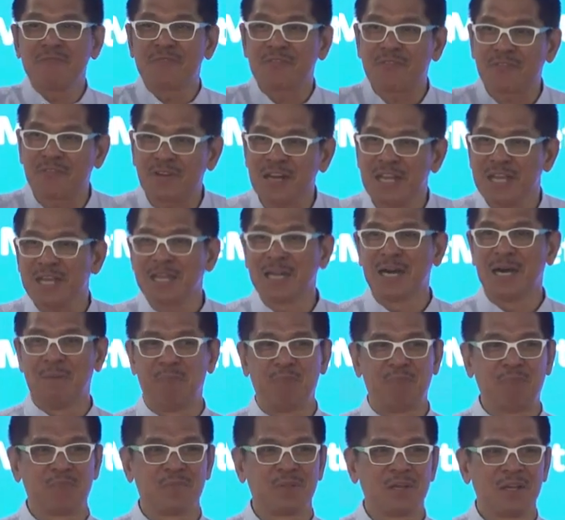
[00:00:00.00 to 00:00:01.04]

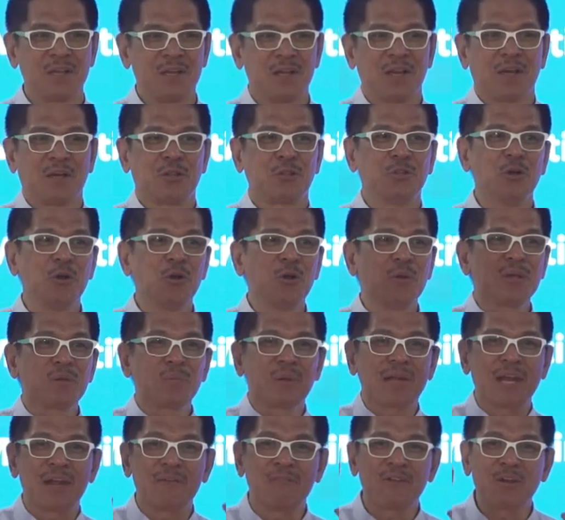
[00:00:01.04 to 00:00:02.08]
freedom, doing
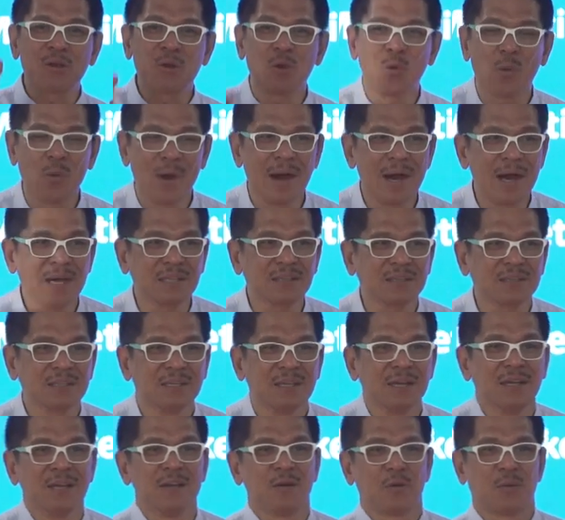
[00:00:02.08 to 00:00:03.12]
whatever you want,
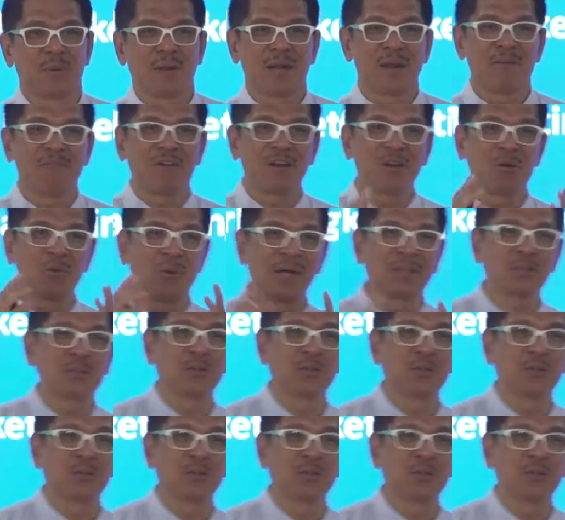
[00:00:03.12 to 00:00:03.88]
whenever you want